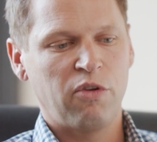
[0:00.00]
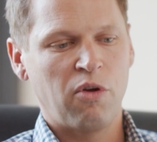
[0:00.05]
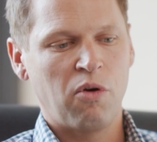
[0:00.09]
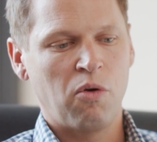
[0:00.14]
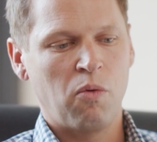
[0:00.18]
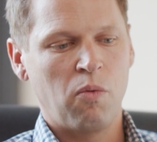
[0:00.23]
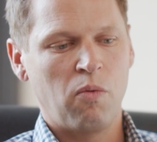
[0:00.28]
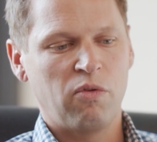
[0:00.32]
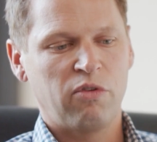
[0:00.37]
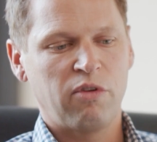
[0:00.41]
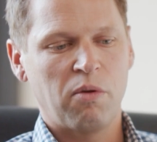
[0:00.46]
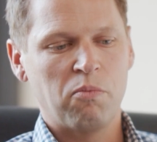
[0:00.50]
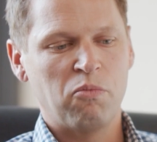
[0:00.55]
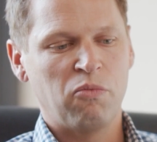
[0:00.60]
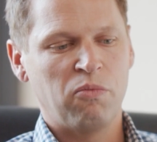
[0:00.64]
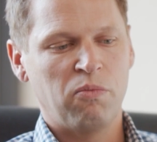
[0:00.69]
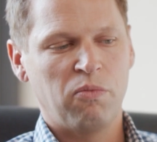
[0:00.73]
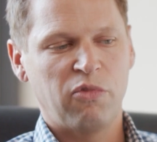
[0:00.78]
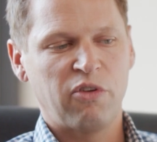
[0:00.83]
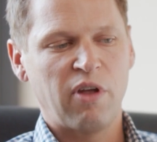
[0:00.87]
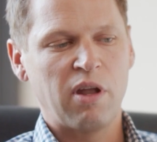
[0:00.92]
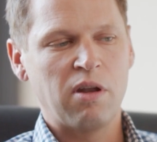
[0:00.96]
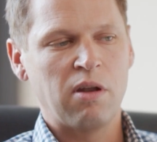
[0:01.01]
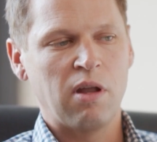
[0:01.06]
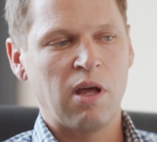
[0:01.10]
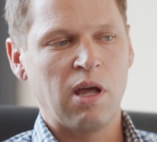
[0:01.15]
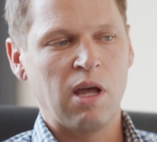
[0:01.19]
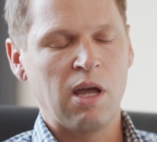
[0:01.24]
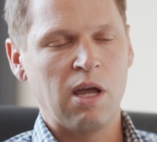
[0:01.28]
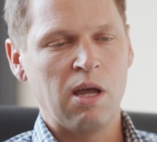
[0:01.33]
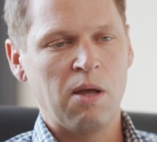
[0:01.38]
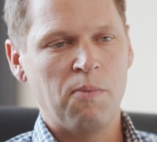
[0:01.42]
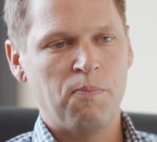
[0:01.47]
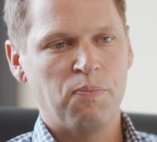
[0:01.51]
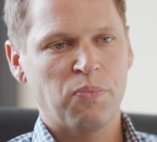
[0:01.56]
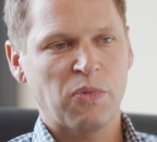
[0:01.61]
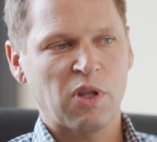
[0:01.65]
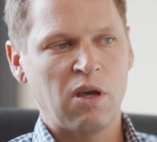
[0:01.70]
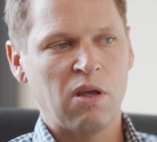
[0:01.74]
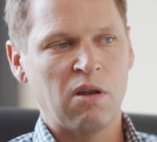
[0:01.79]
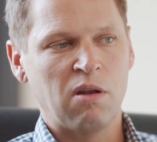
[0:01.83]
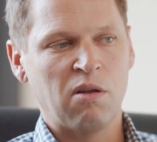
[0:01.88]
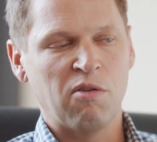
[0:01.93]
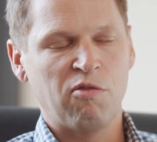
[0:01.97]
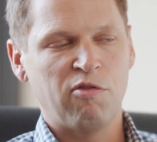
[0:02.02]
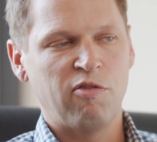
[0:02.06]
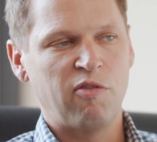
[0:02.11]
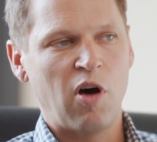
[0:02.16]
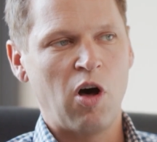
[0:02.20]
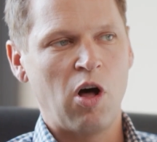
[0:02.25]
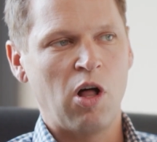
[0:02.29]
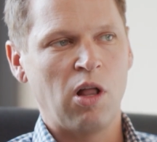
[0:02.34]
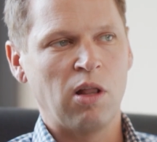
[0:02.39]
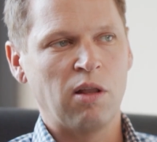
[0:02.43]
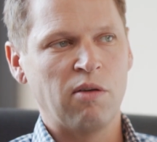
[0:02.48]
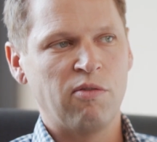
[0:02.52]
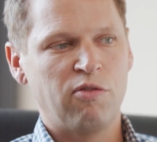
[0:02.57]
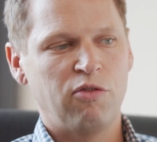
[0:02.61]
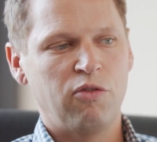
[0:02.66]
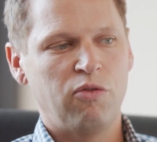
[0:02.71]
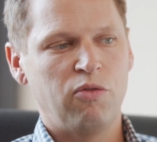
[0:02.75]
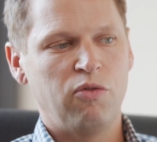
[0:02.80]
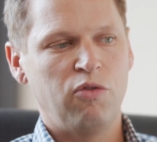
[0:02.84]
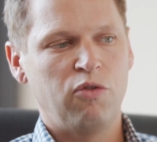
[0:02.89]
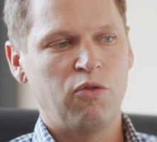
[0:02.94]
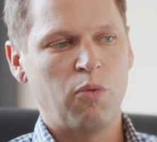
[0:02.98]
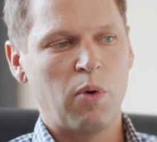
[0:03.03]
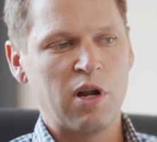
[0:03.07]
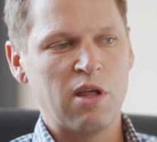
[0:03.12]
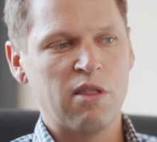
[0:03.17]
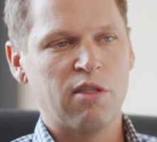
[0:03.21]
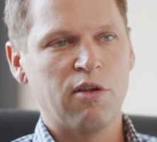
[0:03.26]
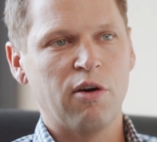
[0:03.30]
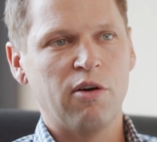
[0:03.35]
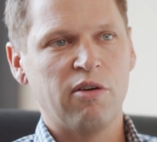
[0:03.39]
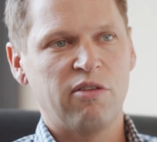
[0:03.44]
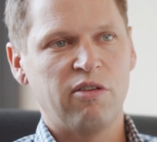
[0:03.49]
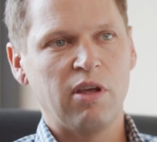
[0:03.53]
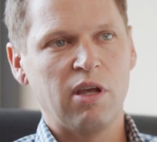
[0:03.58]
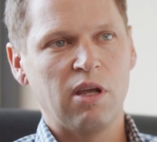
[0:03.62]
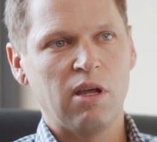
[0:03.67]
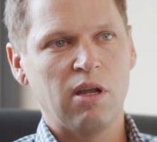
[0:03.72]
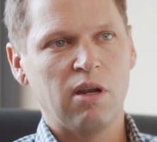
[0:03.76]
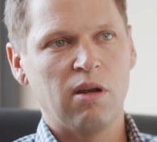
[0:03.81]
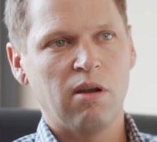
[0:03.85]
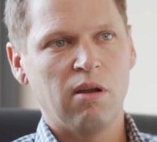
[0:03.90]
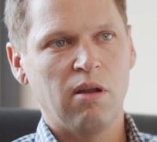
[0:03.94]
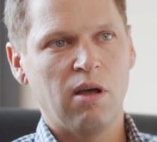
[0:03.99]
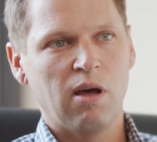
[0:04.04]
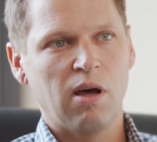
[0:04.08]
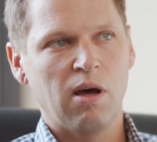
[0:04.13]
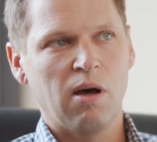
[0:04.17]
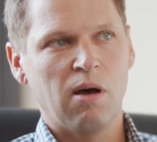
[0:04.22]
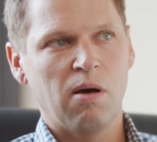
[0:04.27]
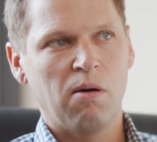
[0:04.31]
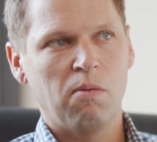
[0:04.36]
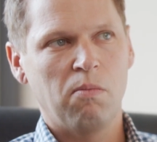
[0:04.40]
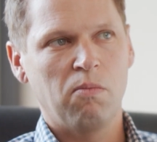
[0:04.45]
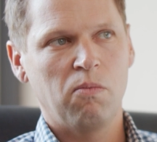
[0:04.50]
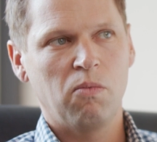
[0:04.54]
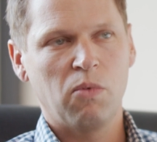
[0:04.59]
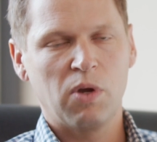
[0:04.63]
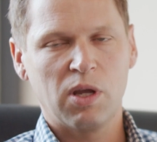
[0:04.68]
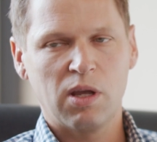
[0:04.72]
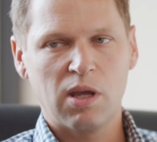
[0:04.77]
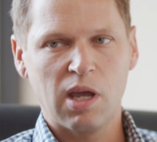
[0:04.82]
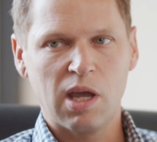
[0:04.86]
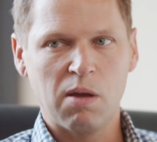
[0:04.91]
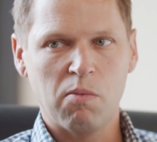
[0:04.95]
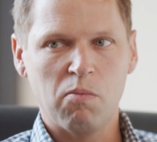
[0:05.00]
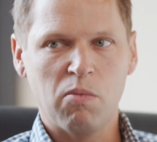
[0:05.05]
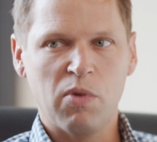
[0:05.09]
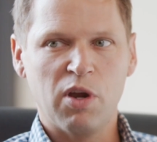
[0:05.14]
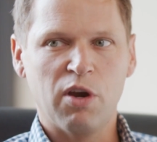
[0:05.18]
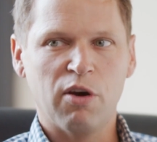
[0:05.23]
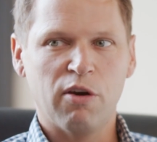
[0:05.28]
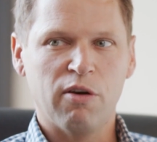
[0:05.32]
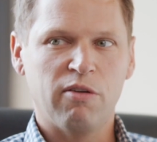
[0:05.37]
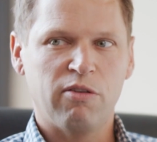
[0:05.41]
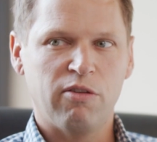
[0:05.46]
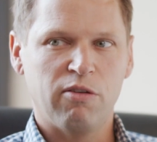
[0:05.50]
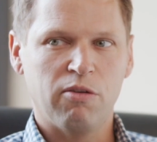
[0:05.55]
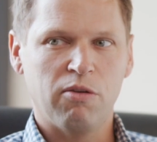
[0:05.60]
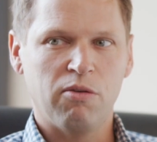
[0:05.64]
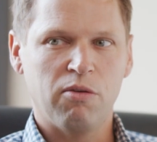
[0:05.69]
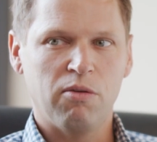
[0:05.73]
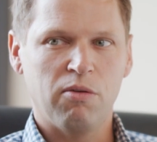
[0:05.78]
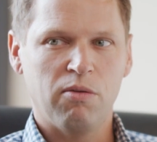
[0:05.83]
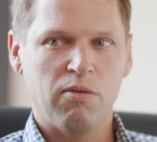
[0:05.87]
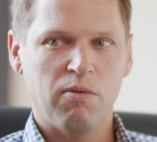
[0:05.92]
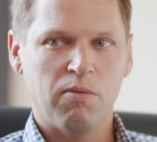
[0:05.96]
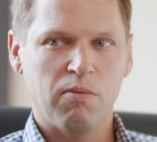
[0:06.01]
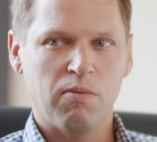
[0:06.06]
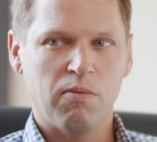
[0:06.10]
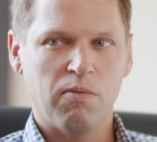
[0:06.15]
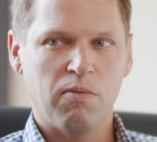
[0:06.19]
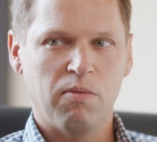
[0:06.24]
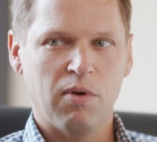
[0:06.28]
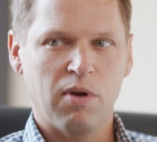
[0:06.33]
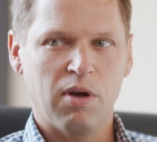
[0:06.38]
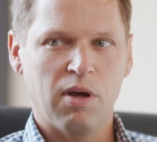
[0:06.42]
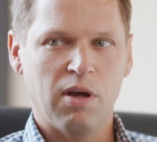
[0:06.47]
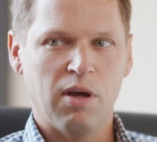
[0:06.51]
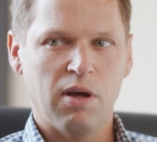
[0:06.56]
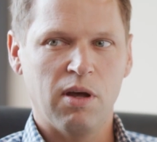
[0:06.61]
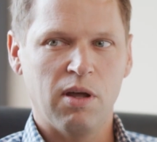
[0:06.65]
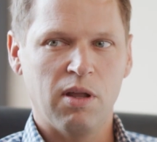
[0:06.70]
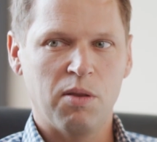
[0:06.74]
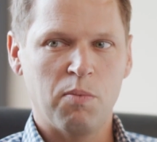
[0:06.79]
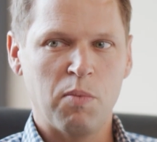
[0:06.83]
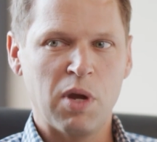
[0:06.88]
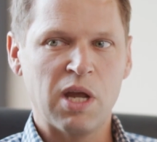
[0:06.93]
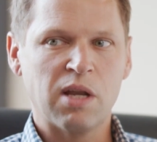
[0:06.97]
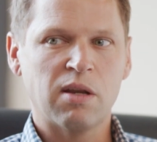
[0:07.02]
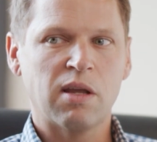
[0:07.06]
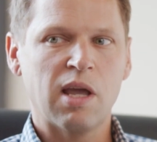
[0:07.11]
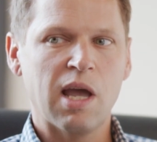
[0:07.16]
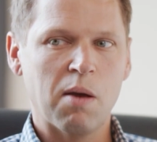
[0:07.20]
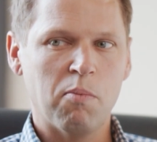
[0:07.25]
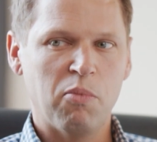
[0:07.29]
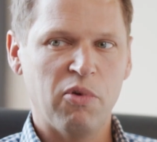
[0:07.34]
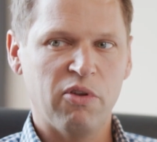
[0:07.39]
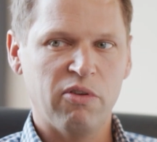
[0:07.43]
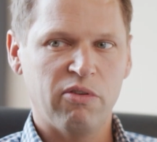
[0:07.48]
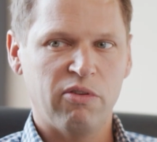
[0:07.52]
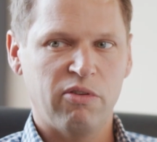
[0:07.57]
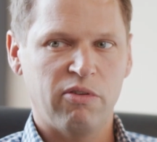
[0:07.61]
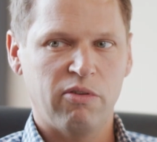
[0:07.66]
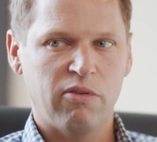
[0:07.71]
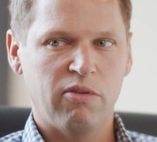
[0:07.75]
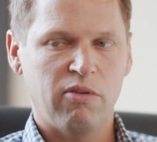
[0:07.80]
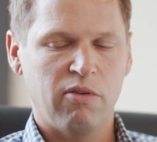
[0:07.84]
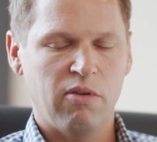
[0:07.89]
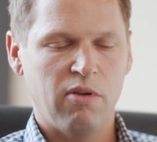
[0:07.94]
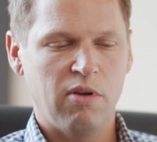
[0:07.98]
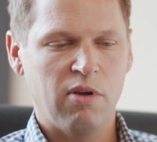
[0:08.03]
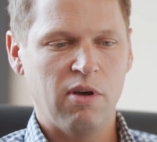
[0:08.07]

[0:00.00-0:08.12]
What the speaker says: So some Sunday in the fall of 2013, we came here to the main campus,